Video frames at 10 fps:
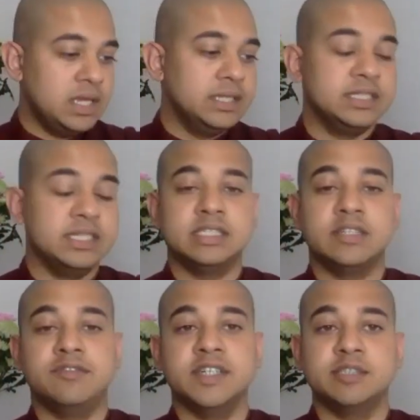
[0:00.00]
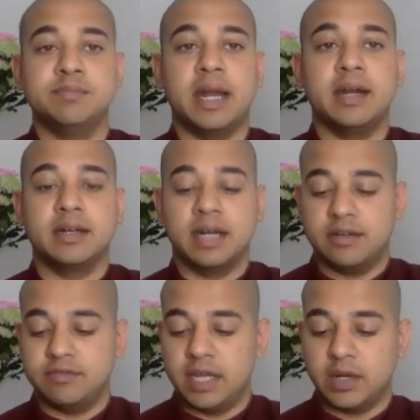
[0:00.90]
This is the first
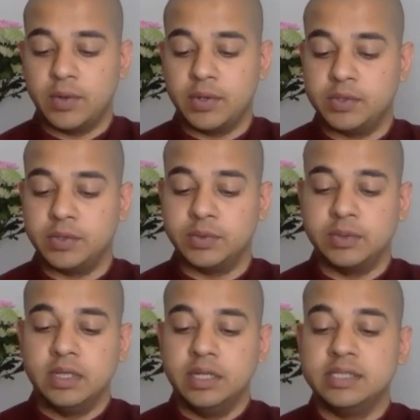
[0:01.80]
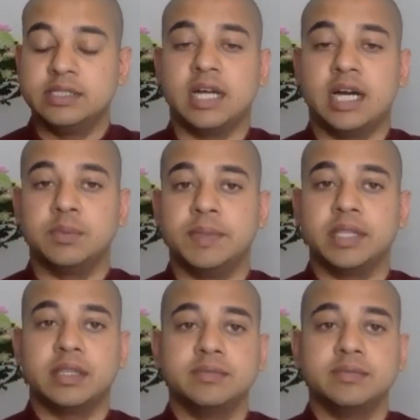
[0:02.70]
paragraph we are going to start with.